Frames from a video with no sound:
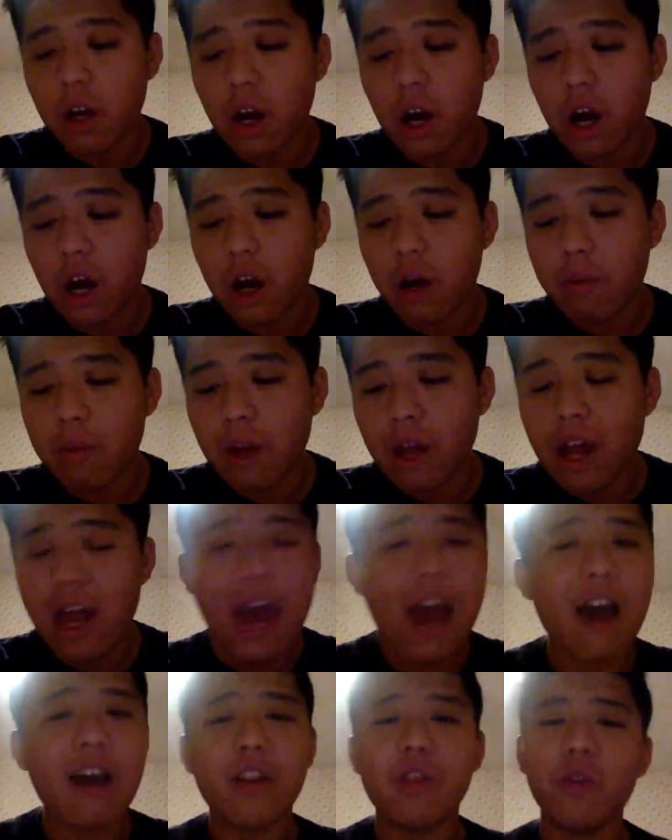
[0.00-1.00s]
Um,
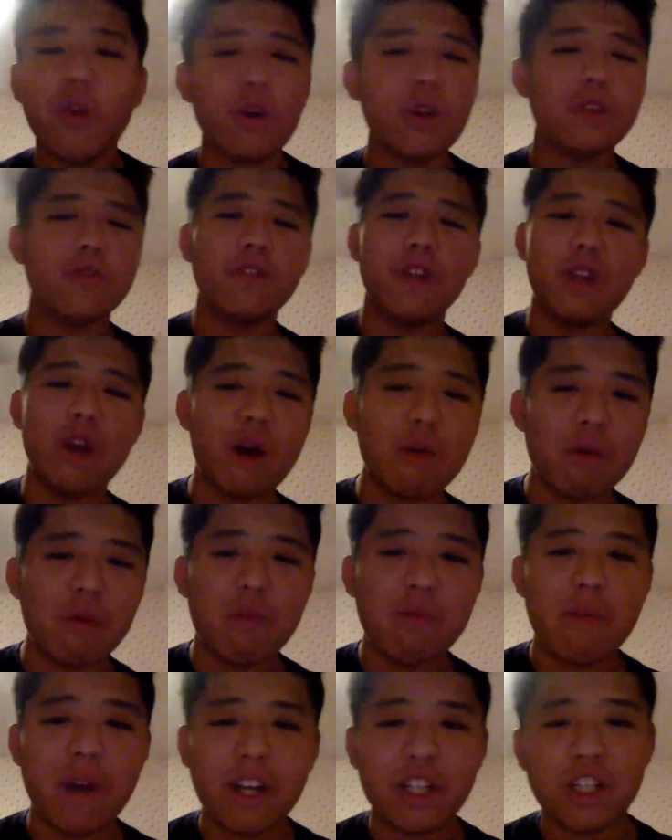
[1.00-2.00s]
I, throughout this video, I'm gonna
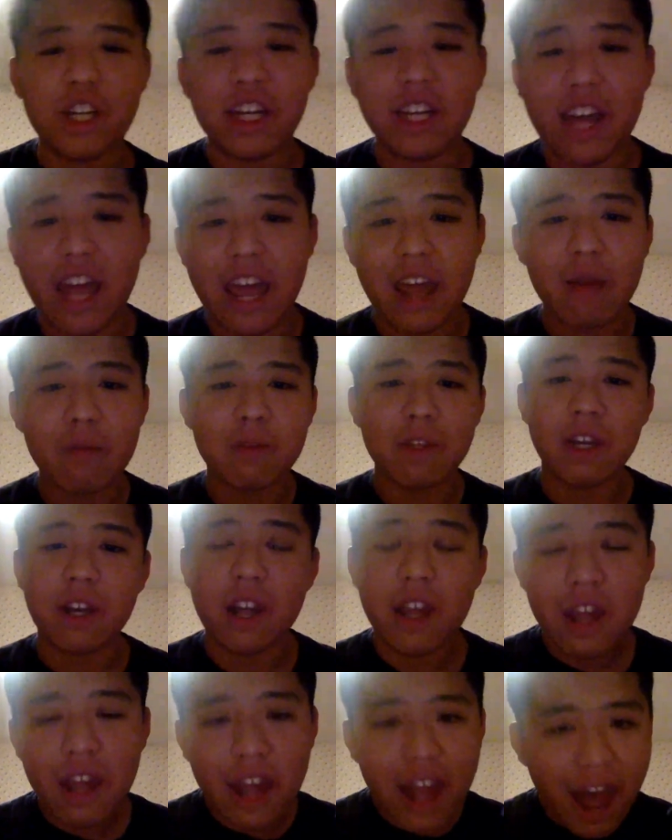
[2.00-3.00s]
be mentioning names, and
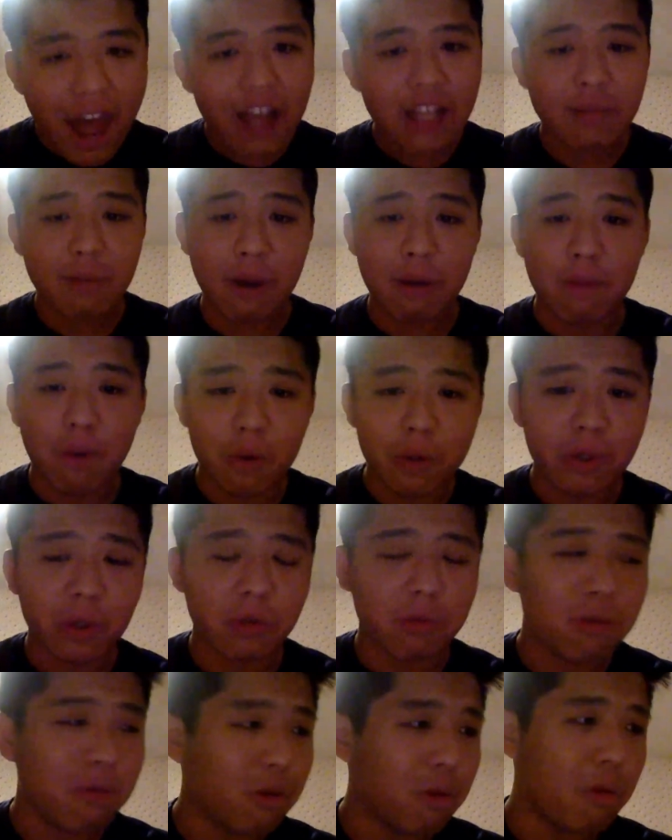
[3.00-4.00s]
I expect most of
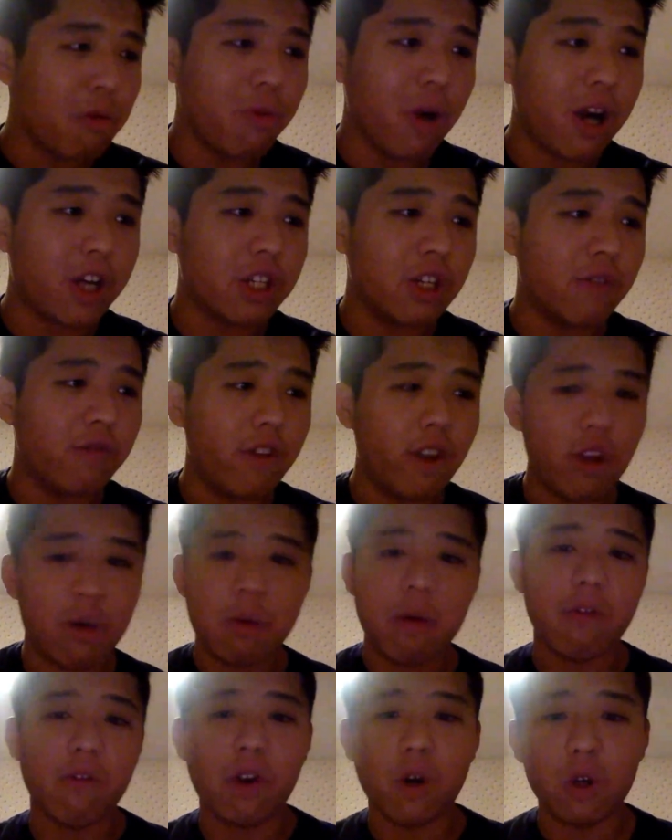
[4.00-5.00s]
those people to be watching the video.
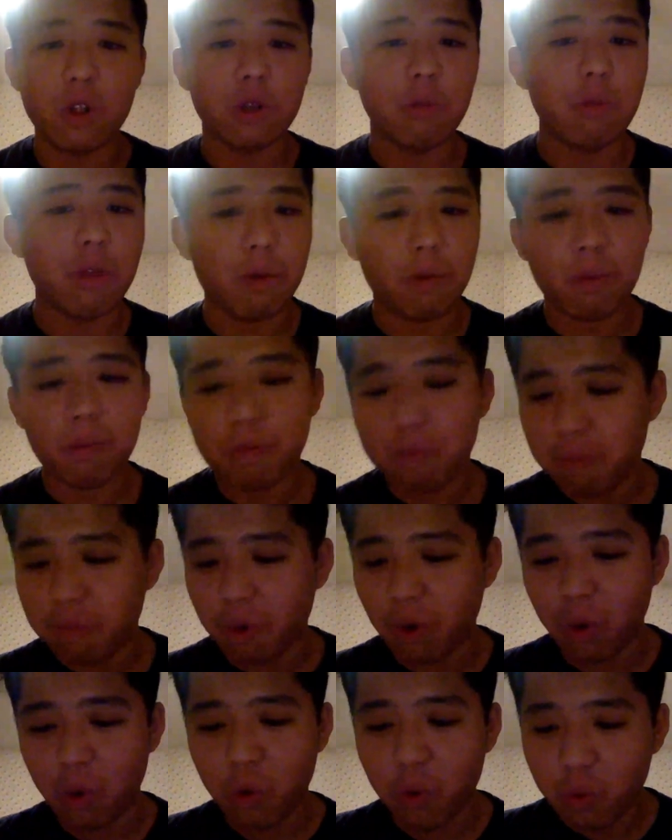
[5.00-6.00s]
But for those of people
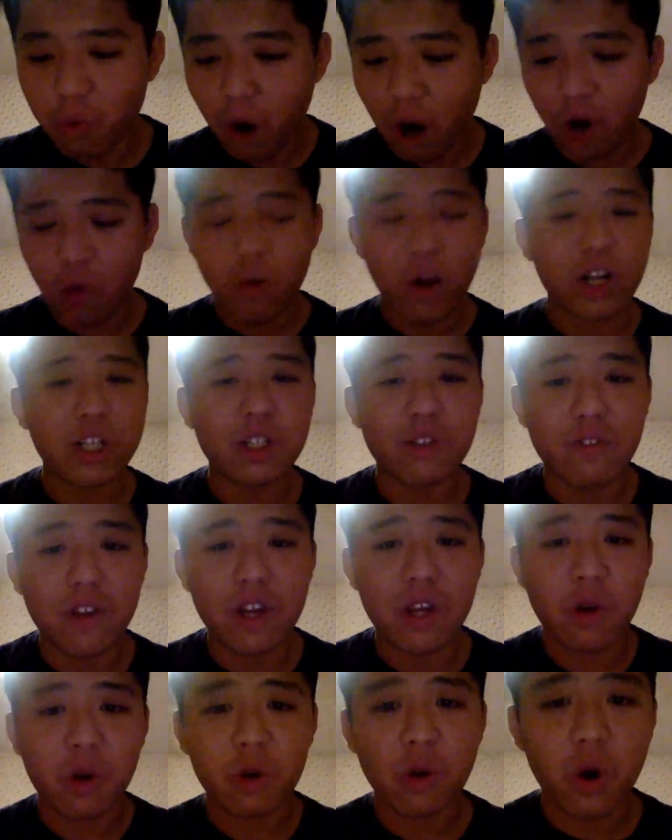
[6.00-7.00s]
who aren't watching the
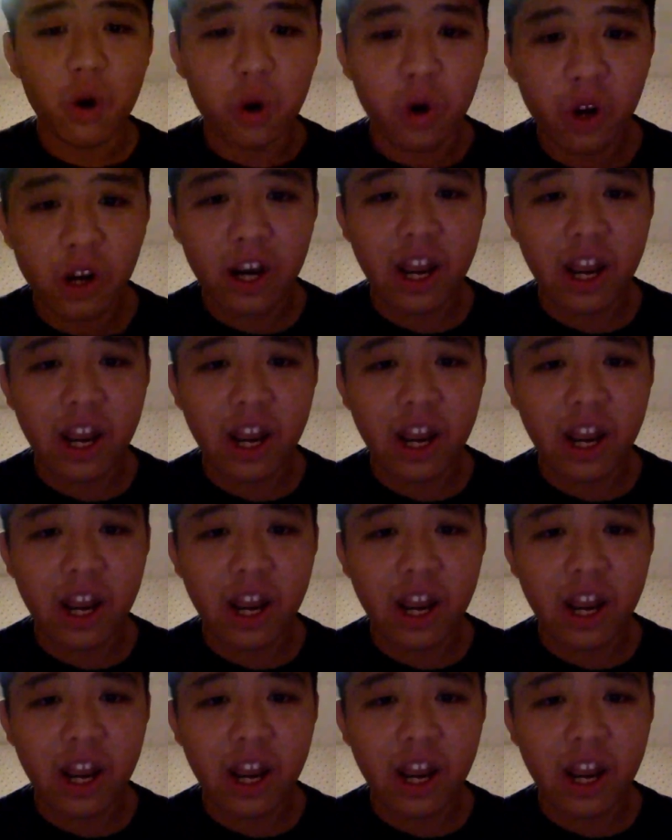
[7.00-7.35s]
video and don't know the